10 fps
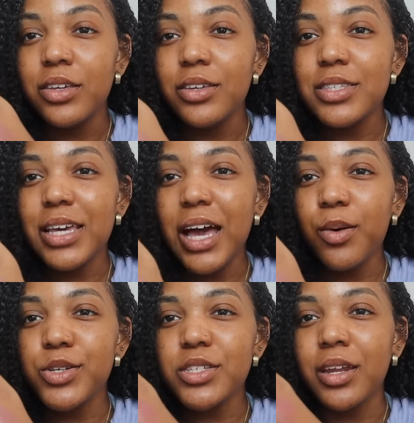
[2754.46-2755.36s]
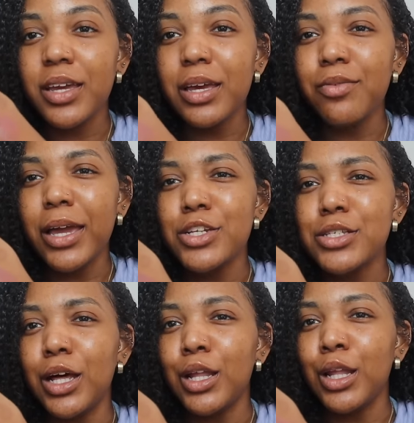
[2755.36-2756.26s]
You see how it's just gonna give like
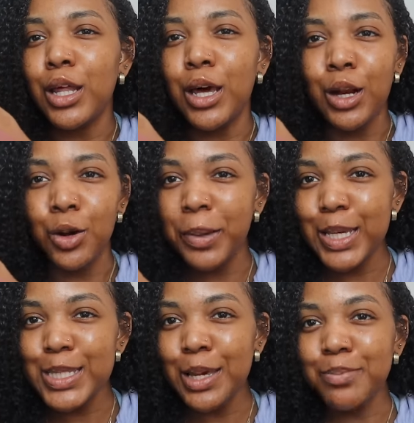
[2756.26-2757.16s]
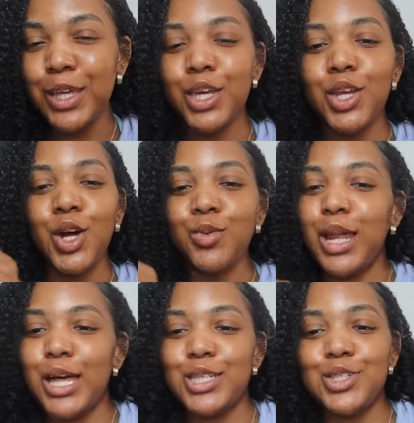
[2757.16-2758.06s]
just a little bit of something, you know,
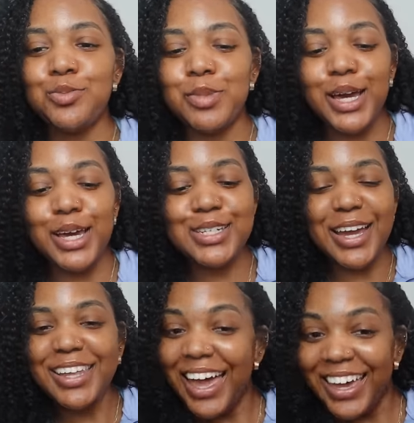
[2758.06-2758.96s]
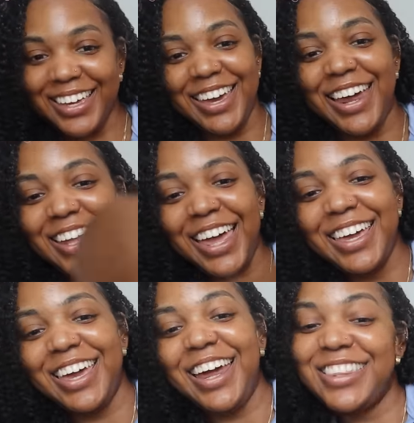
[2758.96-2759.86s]
not too much. I like it, I
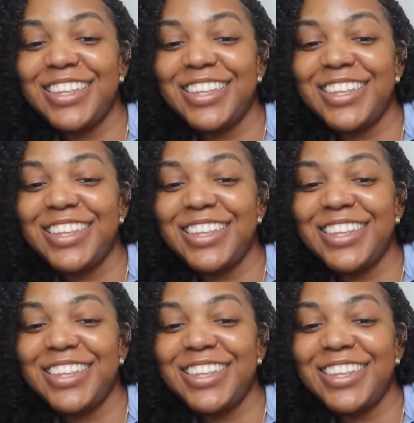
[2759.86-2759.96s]
like it. I